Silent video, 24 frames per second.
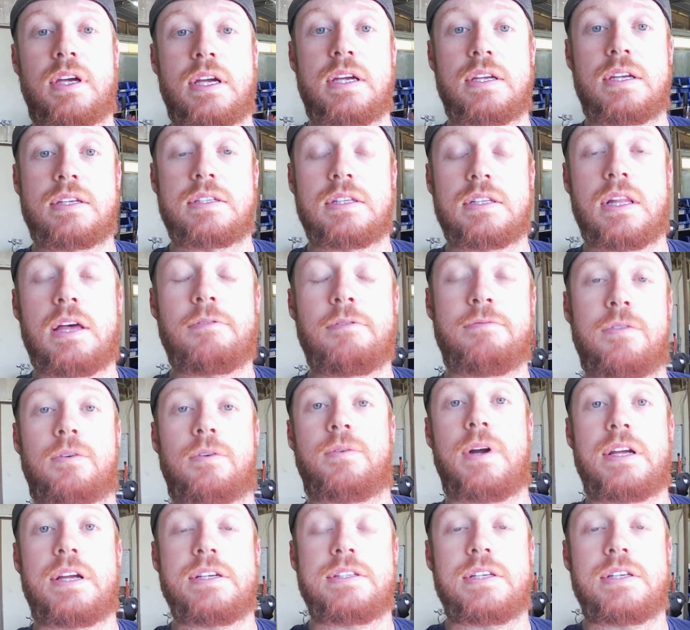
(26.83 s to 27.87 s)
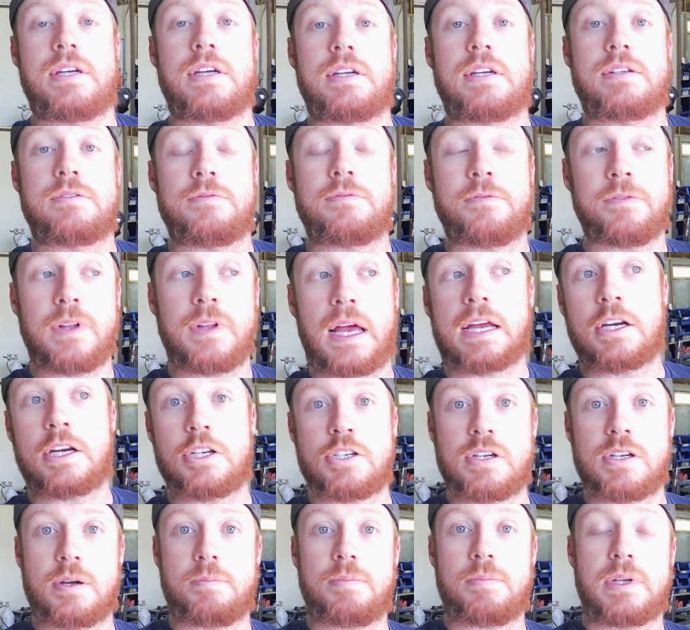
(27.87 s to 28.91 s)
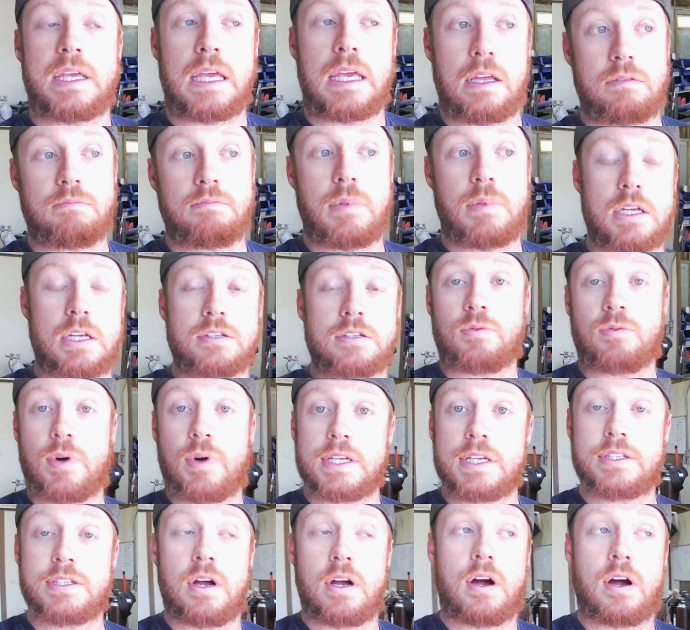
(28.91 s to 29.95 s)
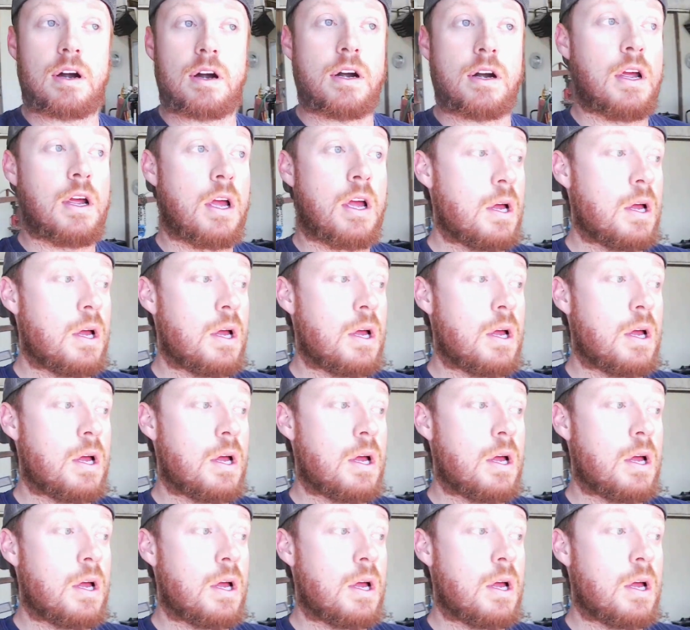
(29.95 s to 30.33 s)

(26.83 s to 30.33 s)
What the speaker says: is LeadFoot Racing's flagship kit-based race car.